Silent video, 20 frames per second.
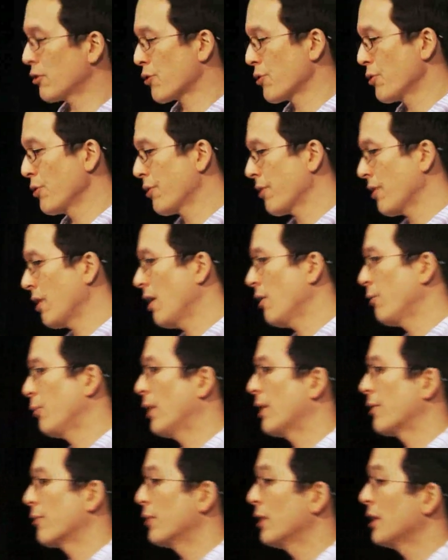truth of
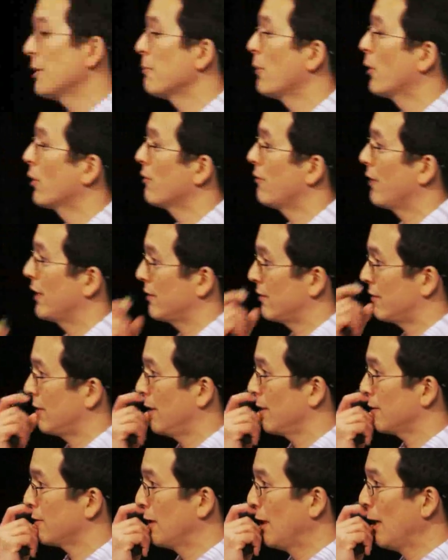what really motivates
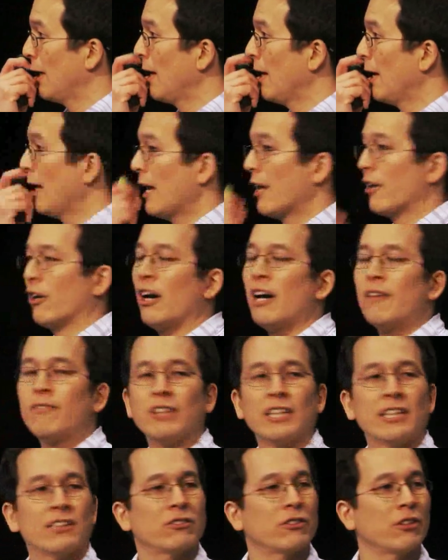us. And I'll have
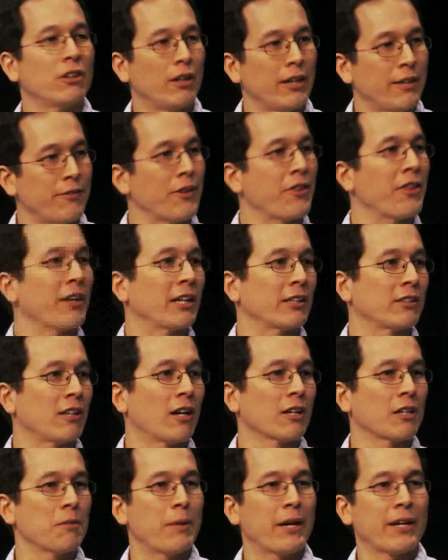links to everything I
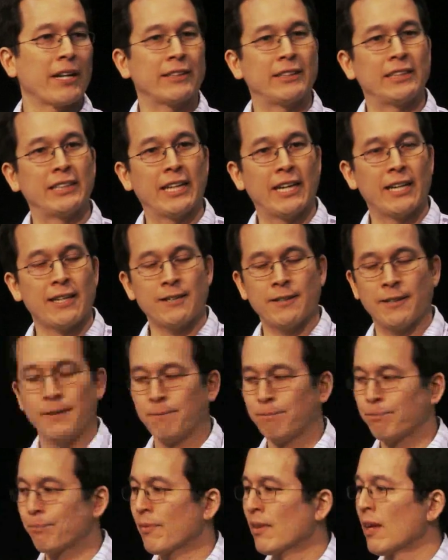talk about at the end.
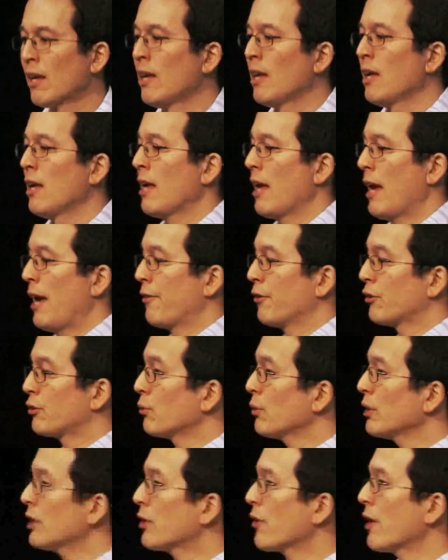And there's
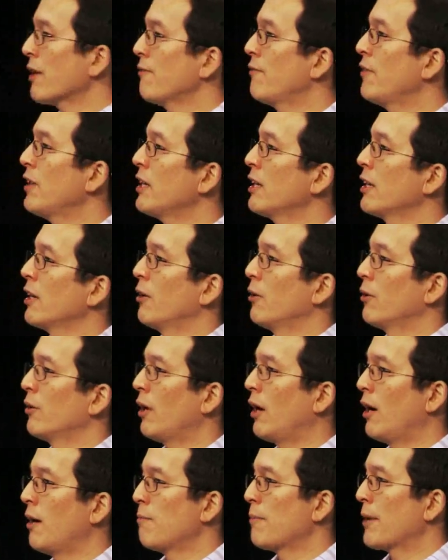a really great video
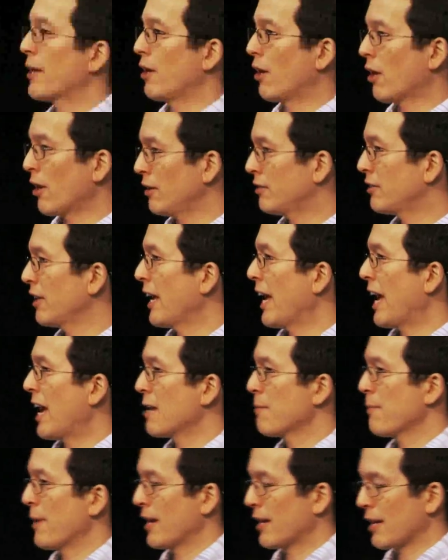by the RSA
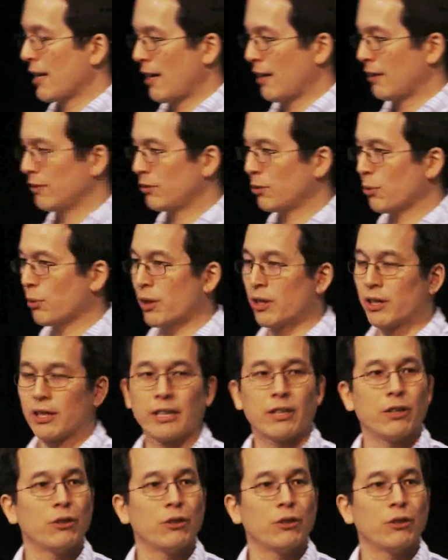Animate guys where it